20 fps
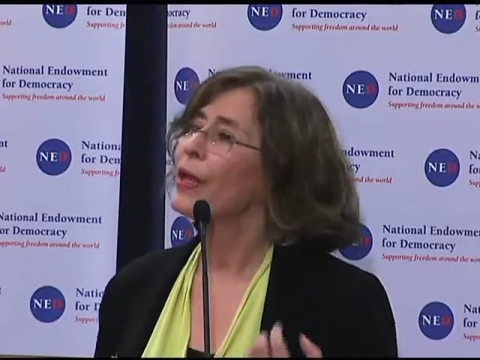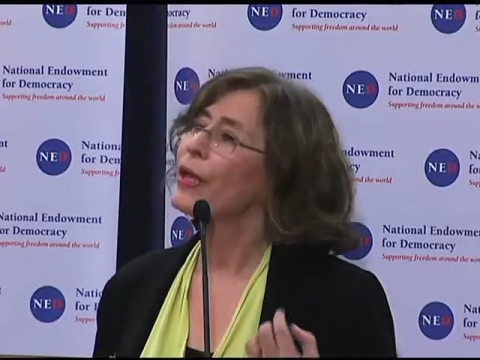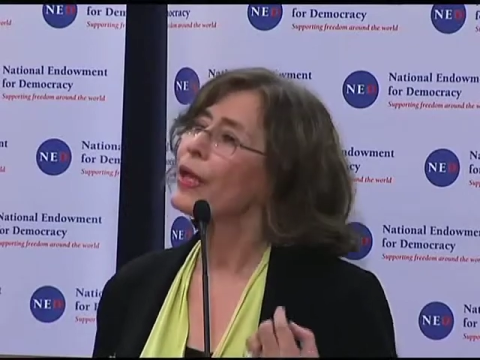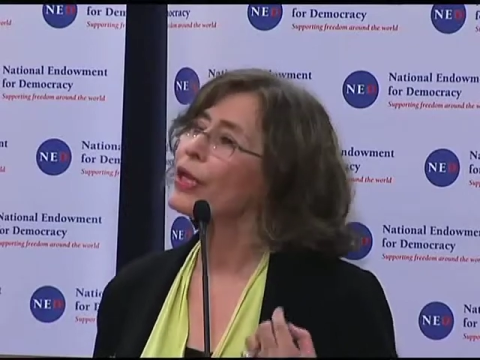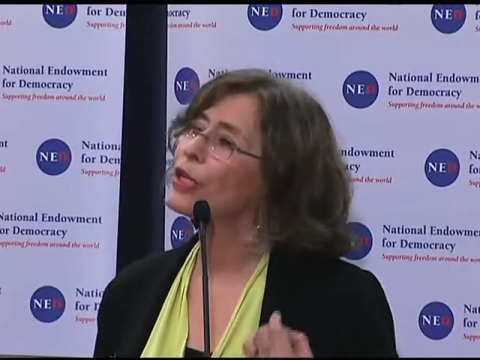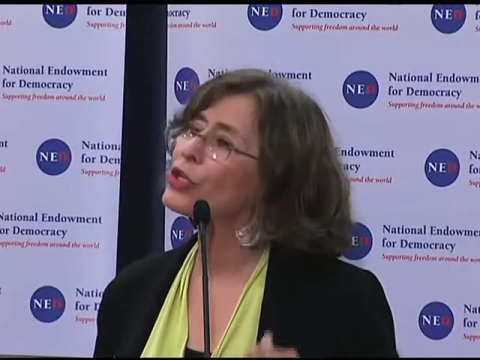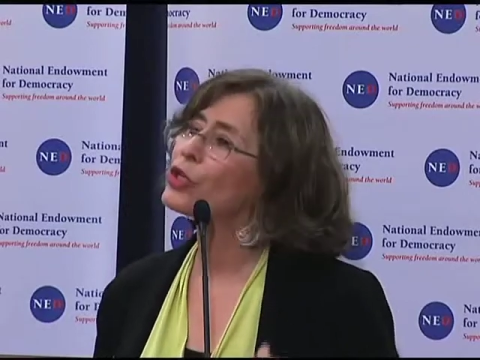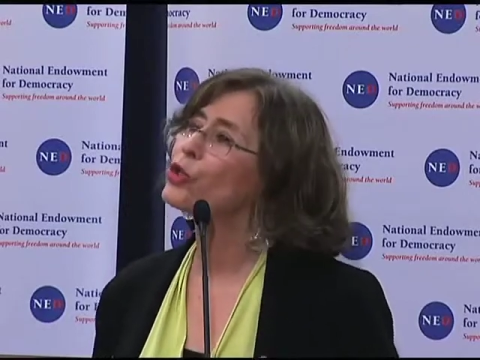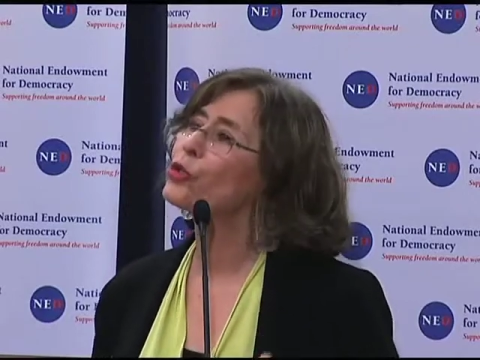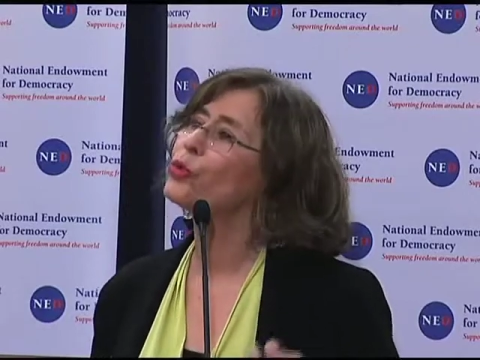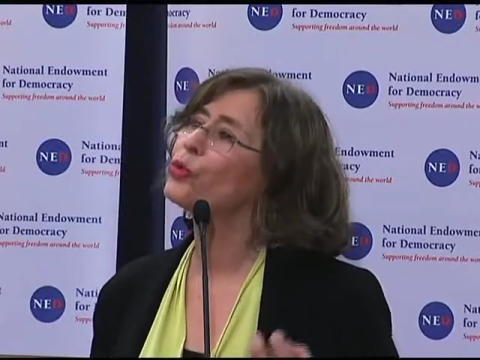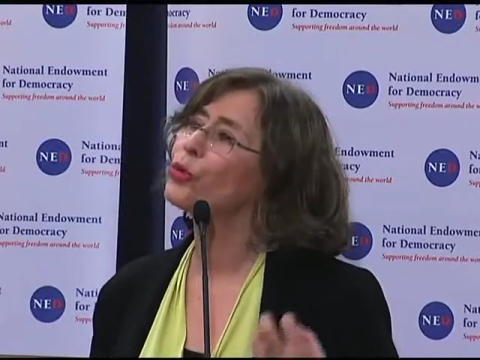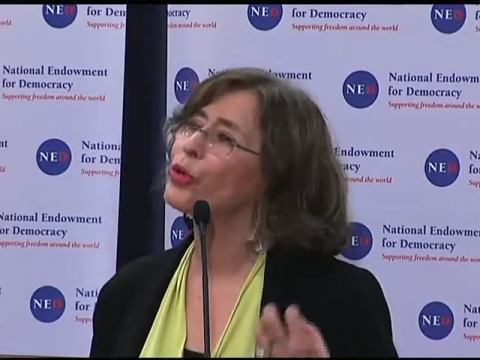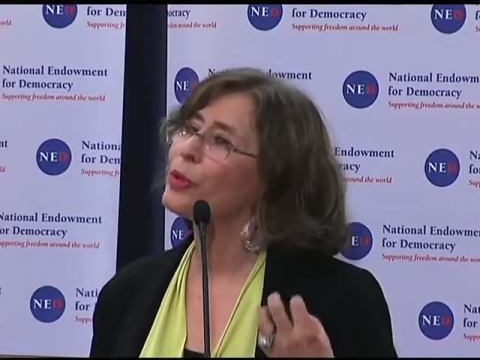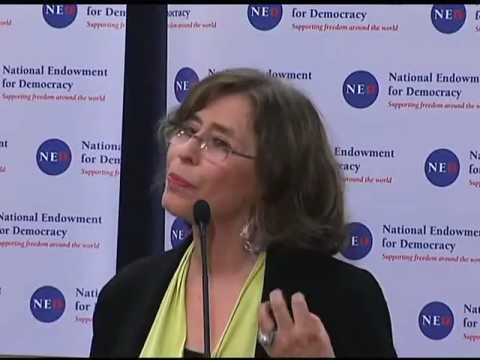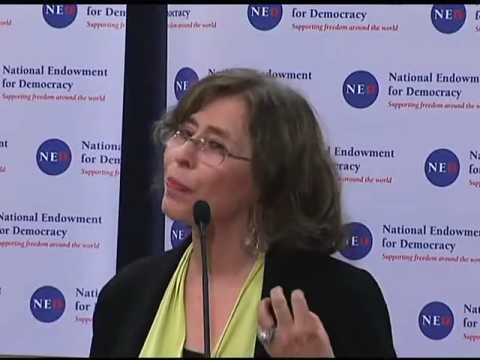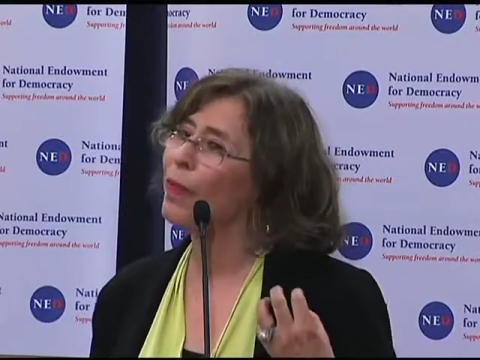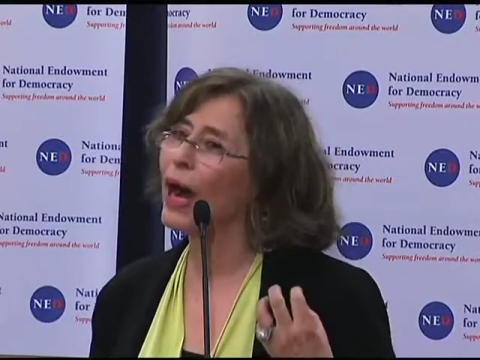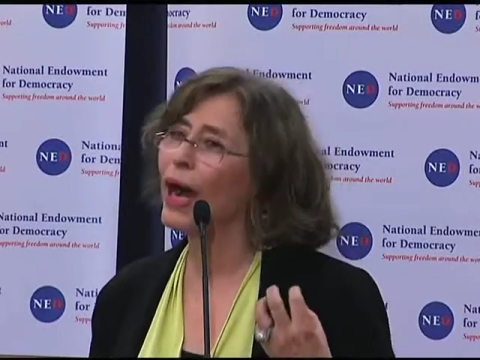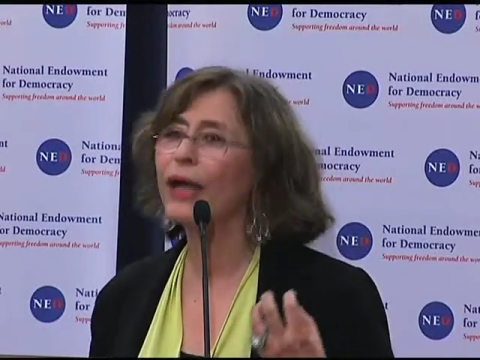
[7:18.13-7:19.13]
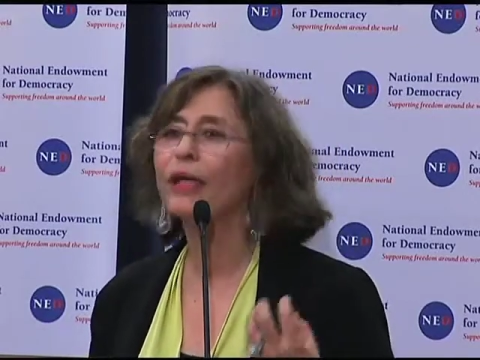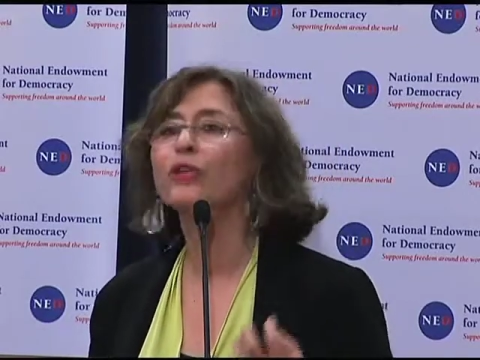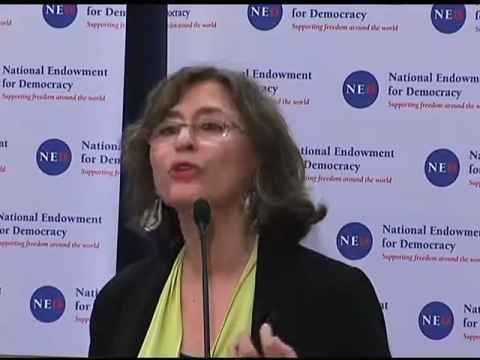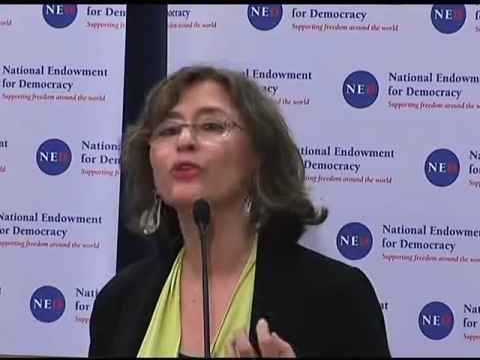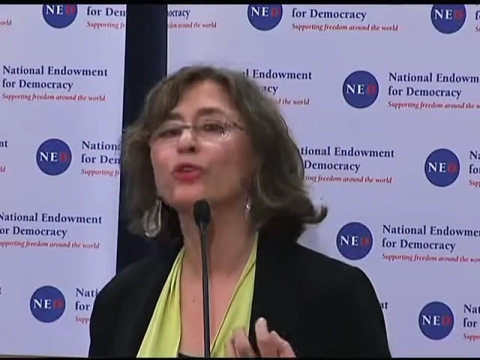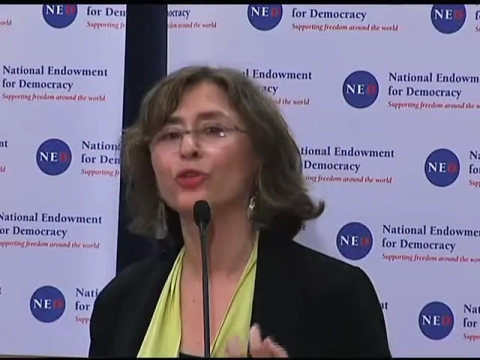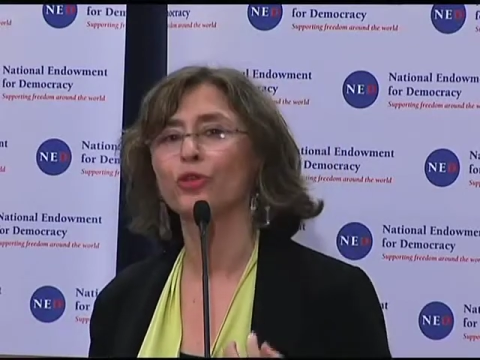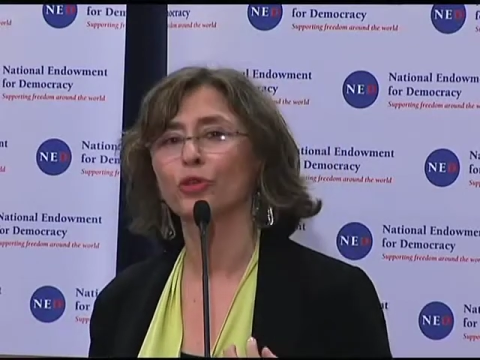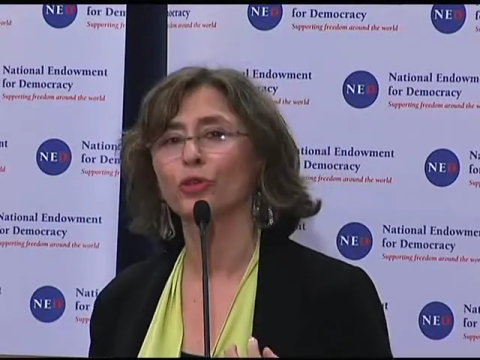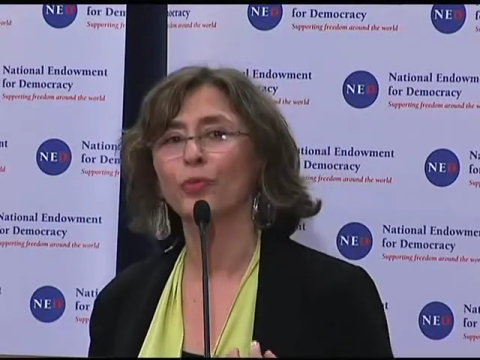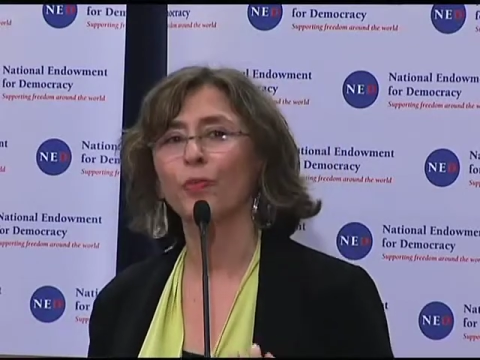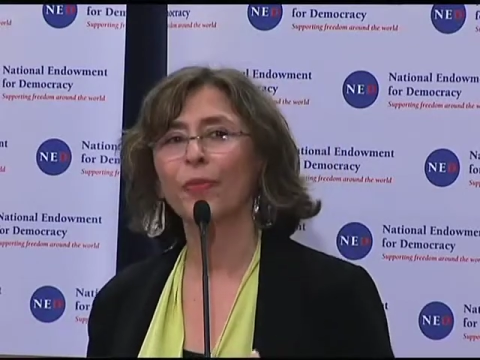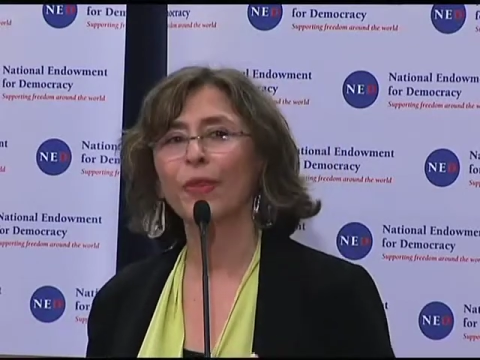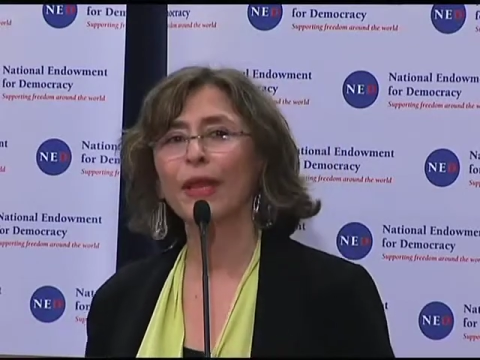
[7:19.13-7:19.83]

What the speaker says: is to remind you